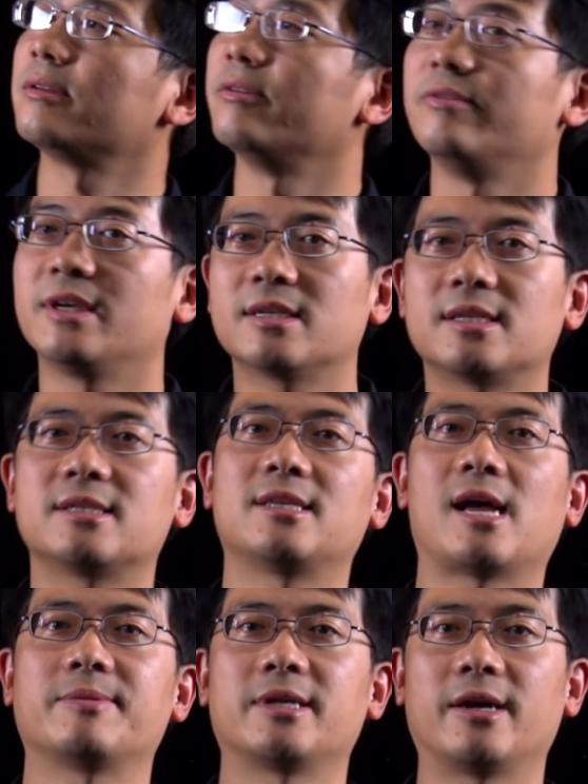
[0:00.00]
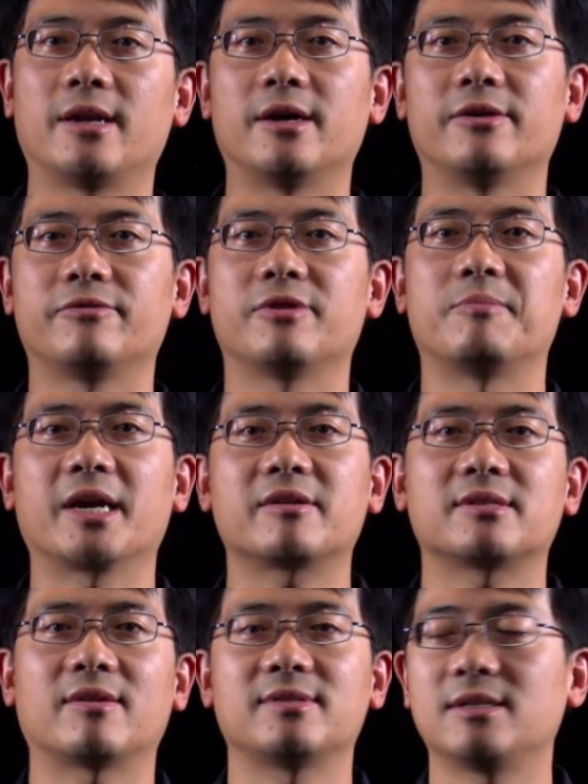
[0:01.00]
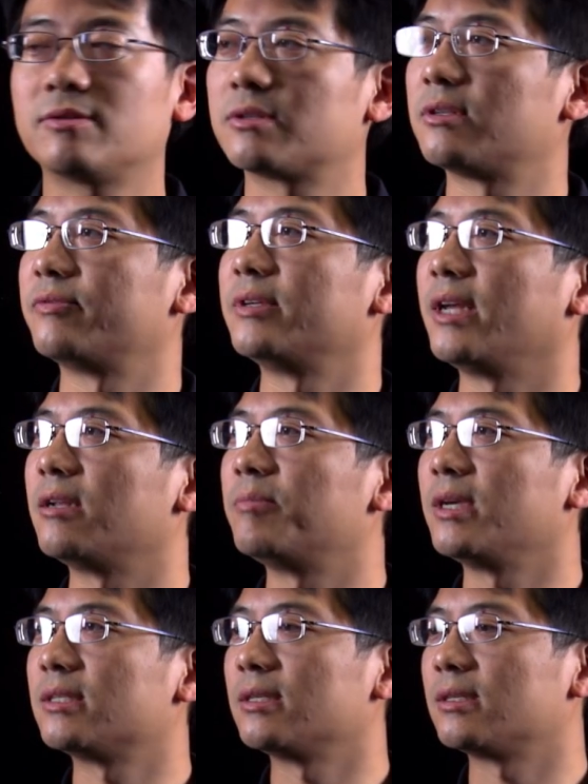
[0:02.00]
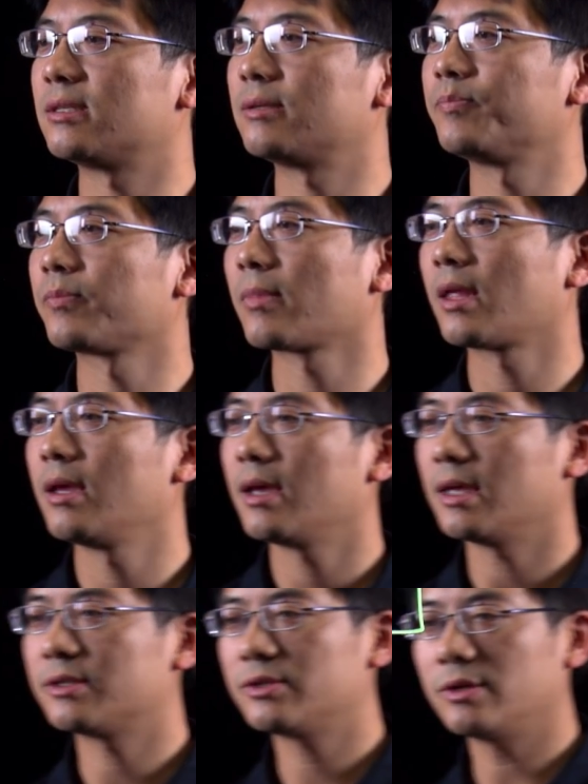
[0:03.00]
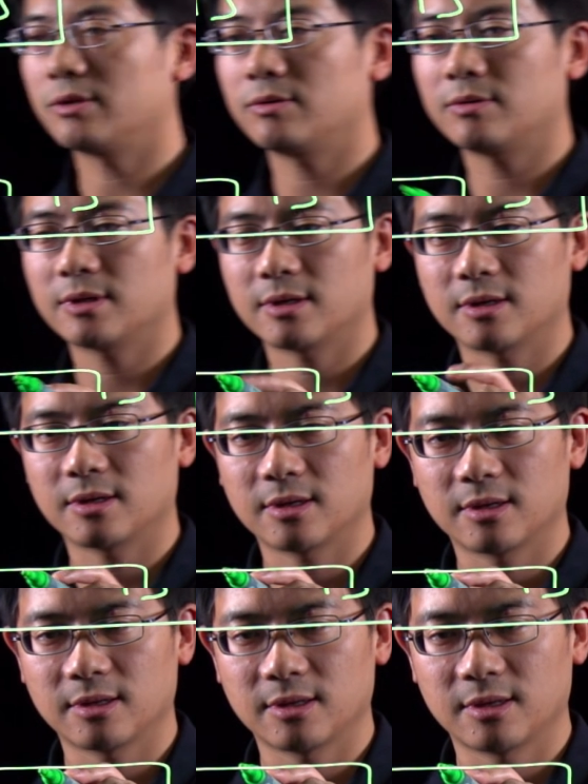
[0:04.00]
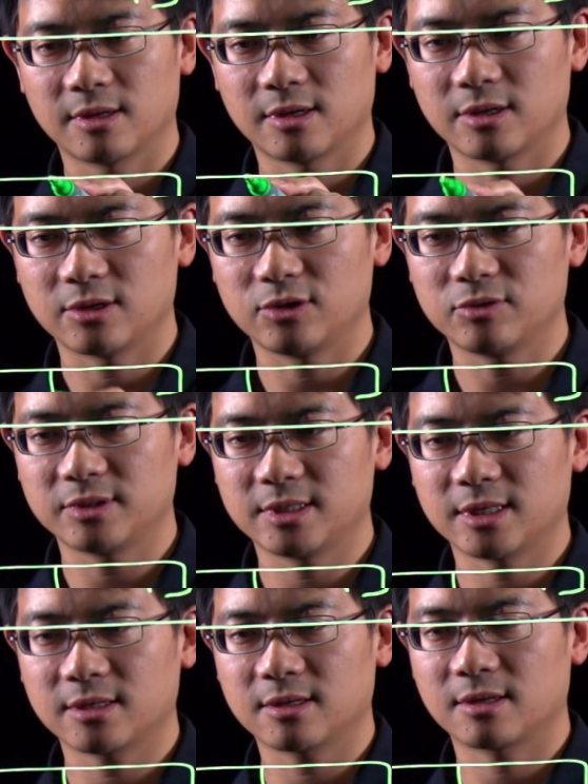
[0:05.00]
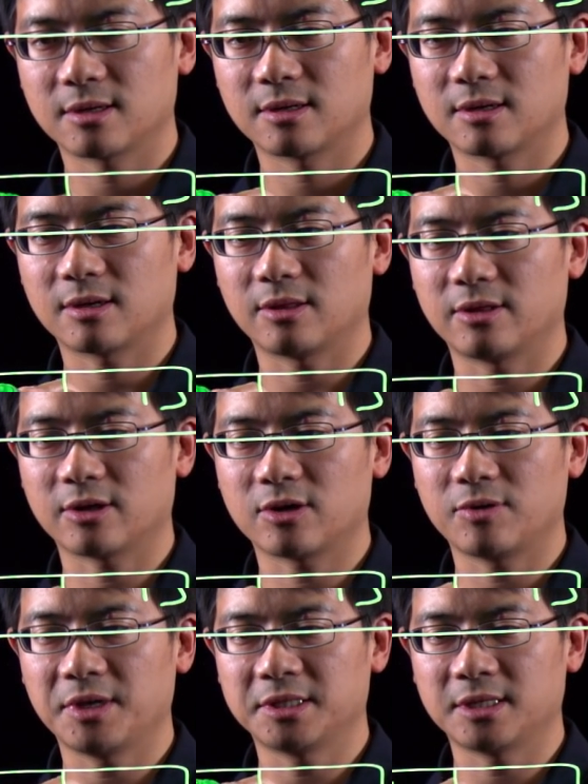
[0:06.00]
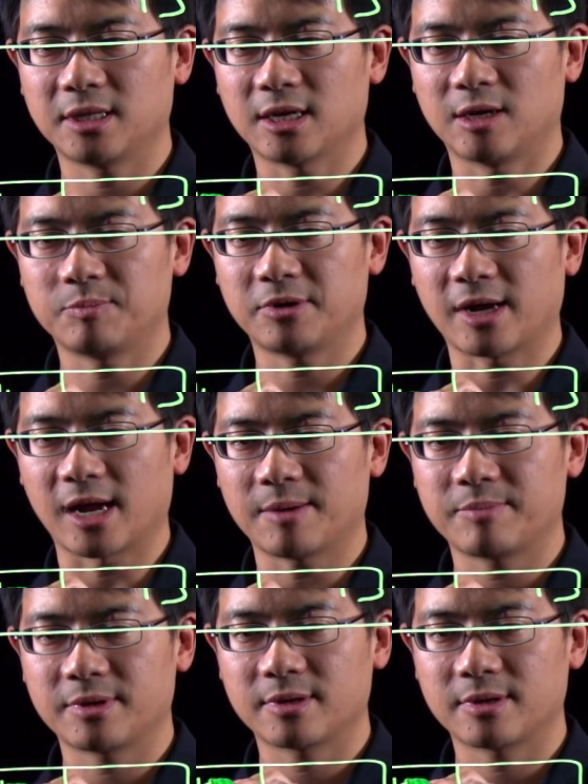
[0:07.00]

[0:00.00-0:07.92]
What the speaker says: VSS snapshot of the Microsoft SQL Server databases. And so using the Cohesity helper app,